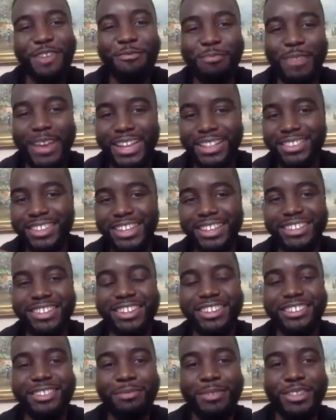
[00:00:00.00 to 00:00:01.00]
back then? Yeah, to
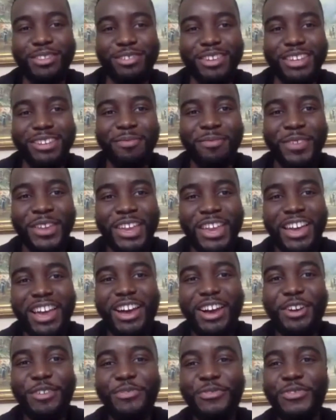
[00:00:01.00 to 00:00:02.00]
be doing a
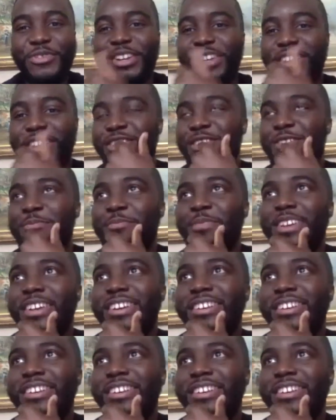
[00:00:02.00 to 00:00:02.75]
40-song mix.